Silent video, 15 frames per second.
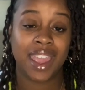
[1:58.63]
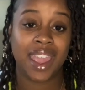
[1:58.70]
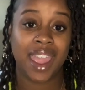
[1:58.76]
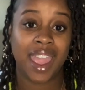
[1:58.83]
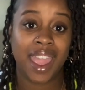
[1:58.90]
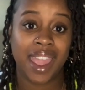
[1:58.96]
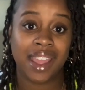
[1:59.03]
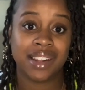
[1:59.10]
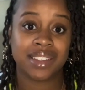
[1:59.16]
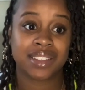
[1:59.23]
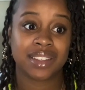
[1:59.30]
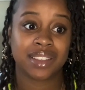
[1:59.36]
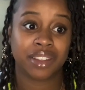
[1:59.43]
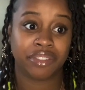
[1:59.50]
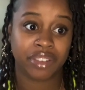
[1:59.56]
And
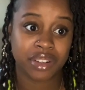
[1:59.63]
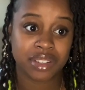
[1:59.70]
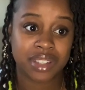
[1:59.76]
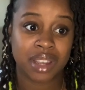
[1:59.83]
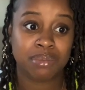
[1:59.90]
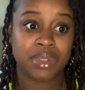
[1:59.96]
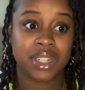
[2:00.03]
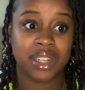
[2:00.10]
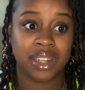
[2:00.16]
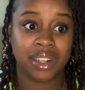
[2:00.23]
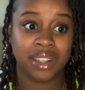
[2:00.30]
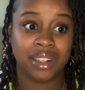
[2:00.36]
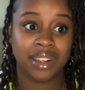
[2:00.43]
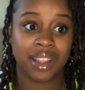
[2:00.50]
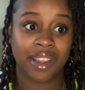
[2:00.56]
the first time she did
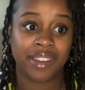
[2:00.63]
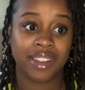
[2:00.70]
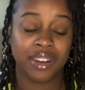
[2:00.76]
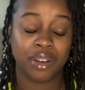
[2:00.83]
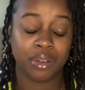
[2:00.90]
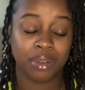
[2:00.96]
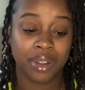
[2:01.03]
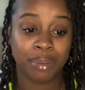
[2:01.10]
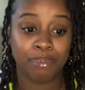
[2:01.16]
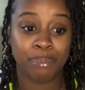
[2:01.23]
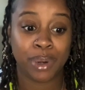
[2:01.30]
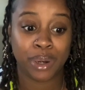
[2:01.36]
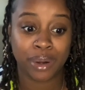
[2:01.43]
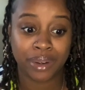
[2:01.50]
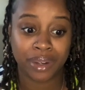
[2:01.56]
it, it
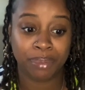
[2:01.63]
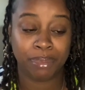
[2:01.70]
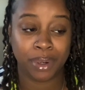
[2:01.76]
burned, and